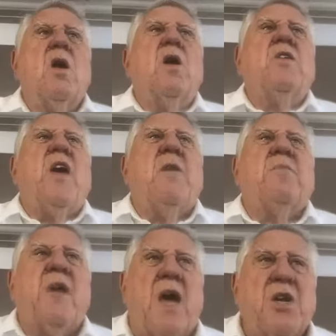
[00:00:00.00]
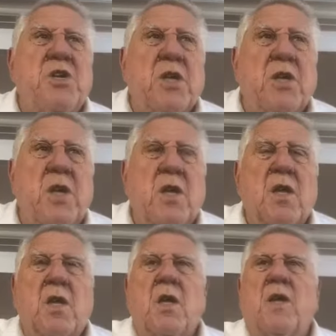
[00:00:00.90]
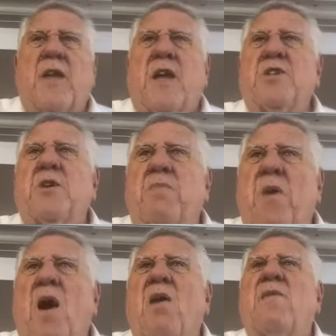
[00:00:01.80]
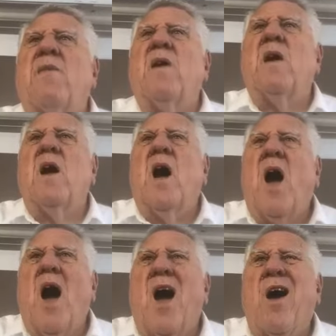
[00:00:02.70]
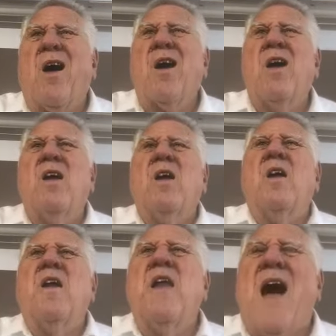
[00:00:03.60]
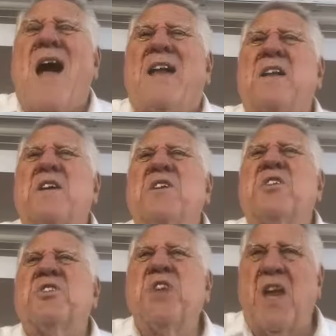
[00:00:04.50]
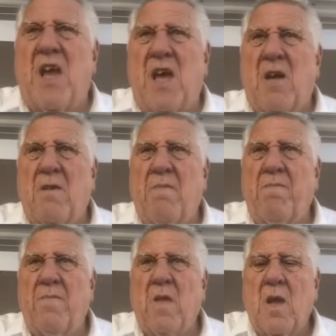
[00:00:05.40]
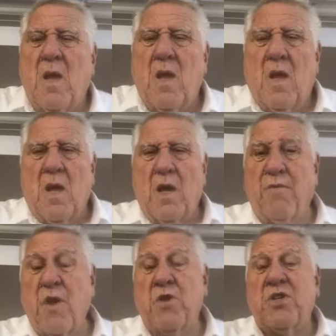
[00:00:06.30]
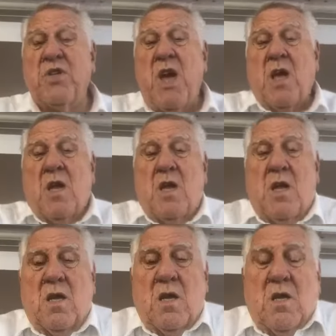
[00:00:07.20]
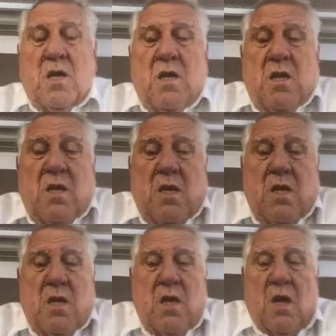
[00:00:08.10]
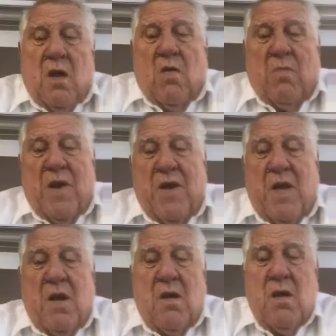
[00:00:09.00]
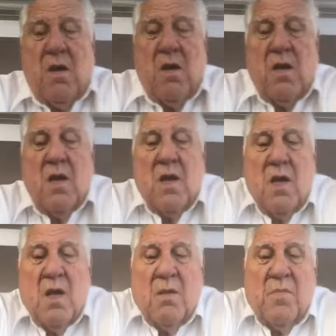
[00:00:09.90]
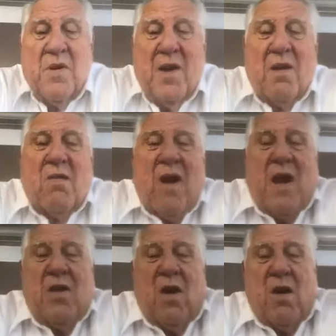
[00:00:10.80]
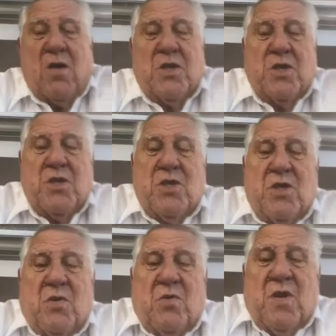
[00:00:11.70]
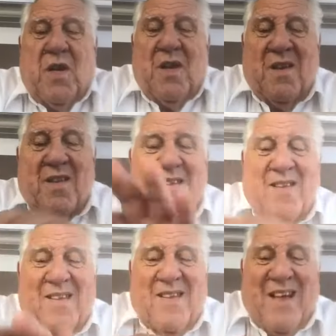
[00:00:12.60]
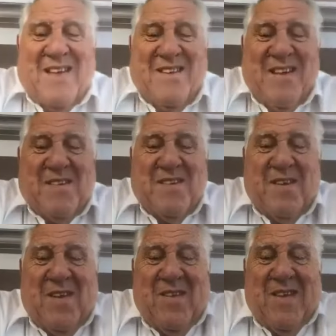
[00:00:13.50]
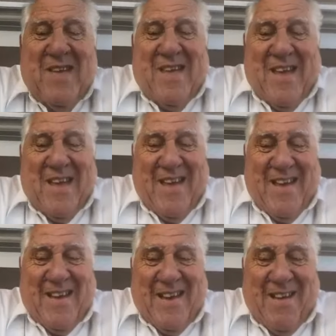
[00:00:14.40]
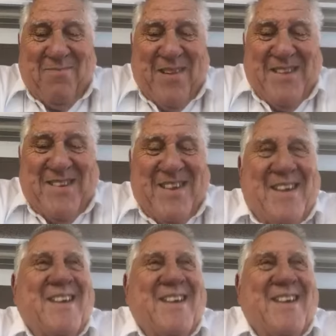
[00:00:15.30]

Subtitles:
temptation that is above our not sinning. If you sin, oh, my dear granddaughter just tuned in. Hi, Jesse. God bless you.